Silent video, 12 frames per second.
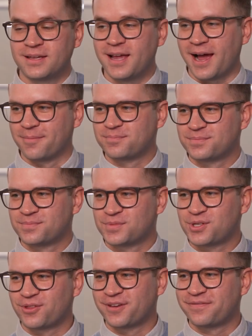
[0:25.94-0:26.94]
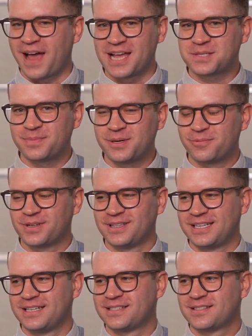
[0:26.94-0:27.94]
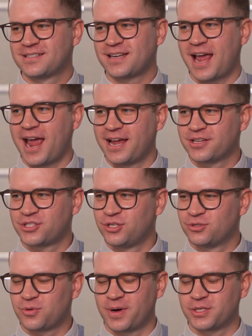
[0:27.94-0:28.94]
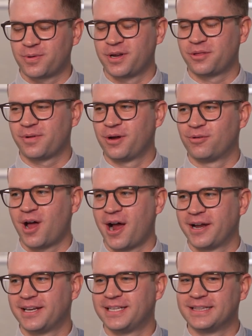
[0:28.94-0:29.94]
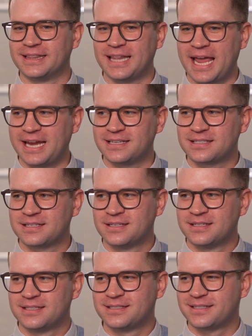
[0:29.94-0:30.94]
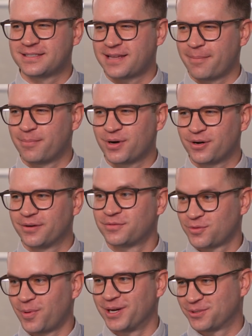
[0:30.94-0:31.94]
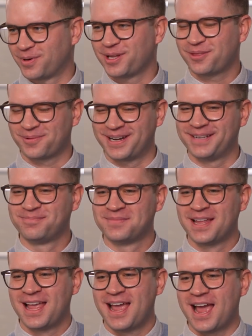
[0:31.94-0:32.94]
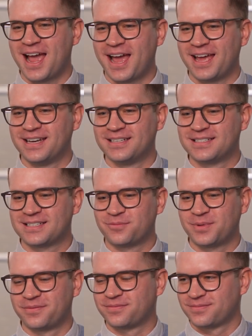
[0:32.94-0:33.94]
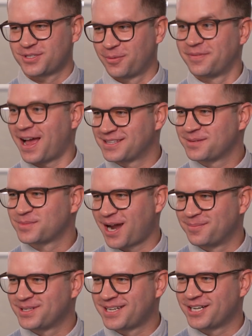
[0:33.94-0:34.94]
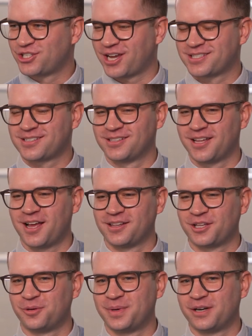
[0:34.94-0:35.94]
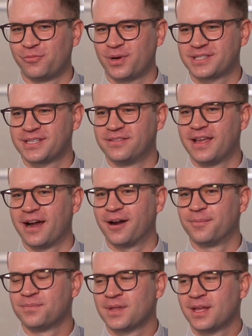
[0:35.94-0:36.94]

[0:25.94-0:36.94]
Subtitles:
Yeah, so the FASB released ASU 2023-09 in late December of 2023. And we've had some time to digest a little bit of what's in there.